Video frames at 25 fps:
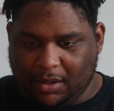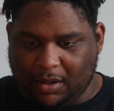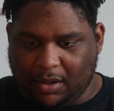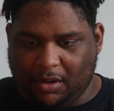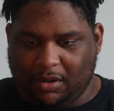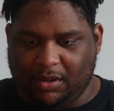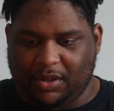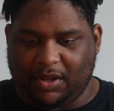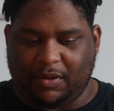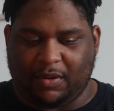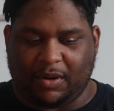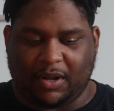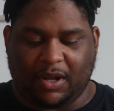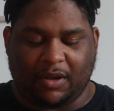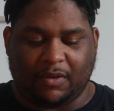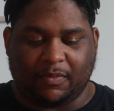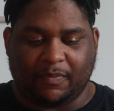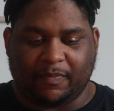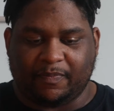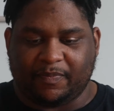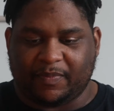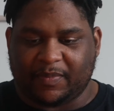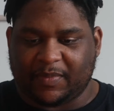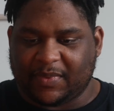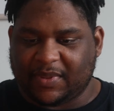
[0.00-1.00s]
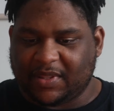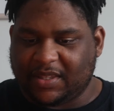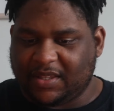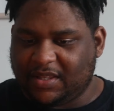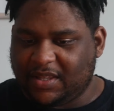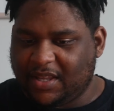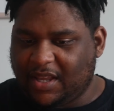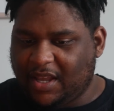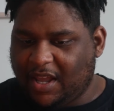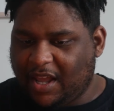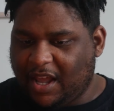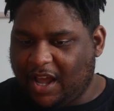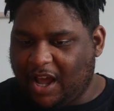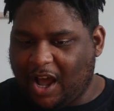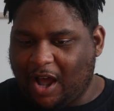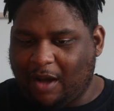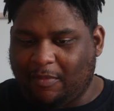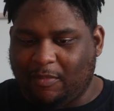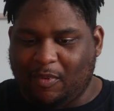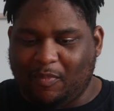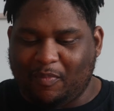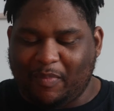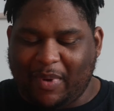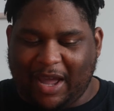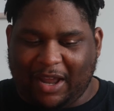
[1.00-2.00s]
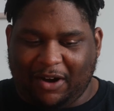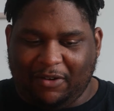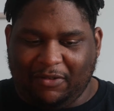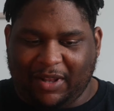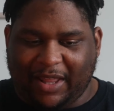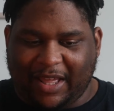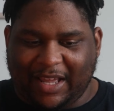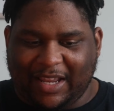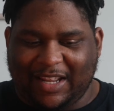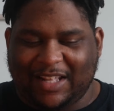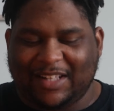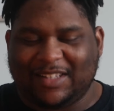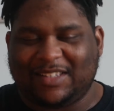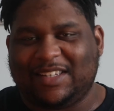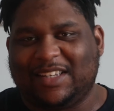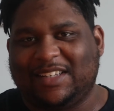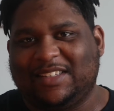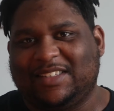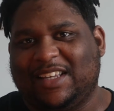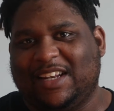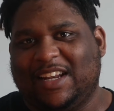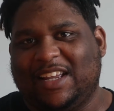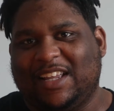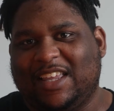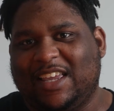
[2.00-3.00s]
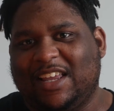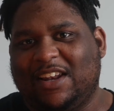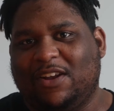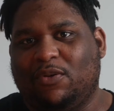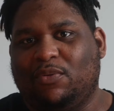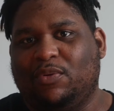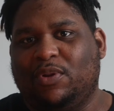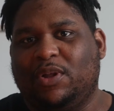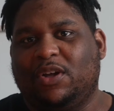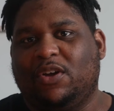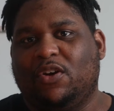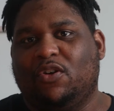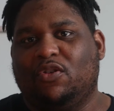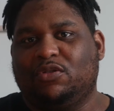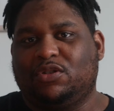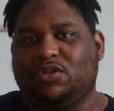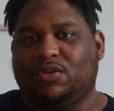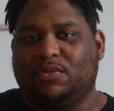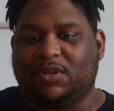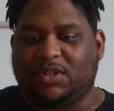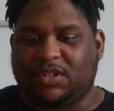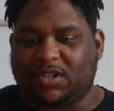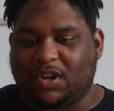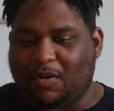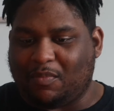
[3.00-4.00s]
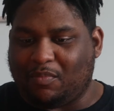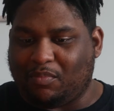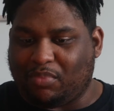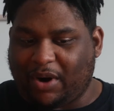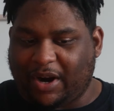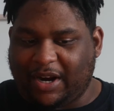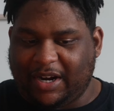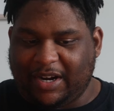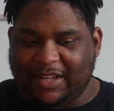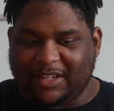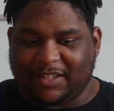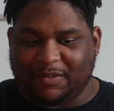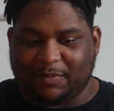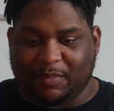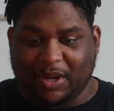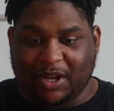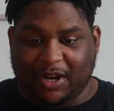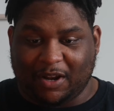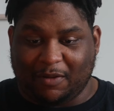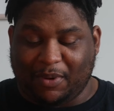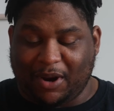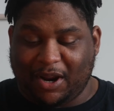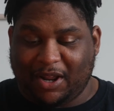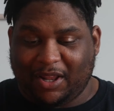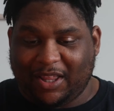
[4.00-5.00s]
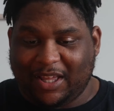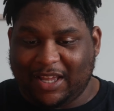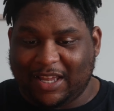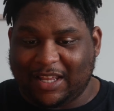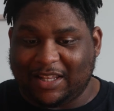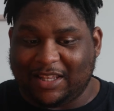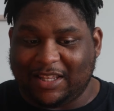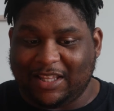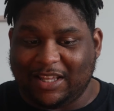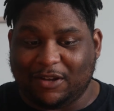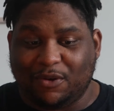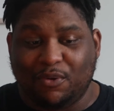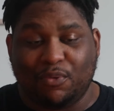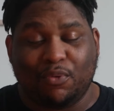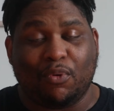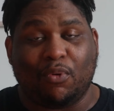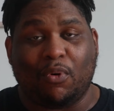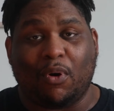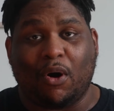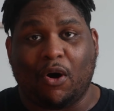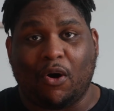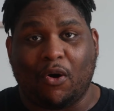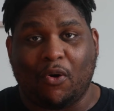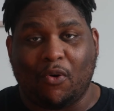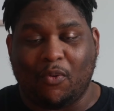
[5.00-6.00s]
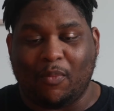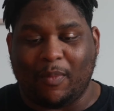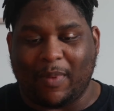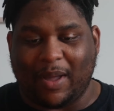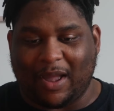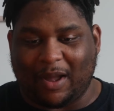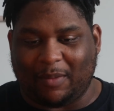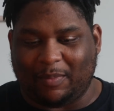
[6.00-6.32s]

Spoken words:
there we go. On battery light, it says that it can only go to a certain brightness, but apparently in the Google Home,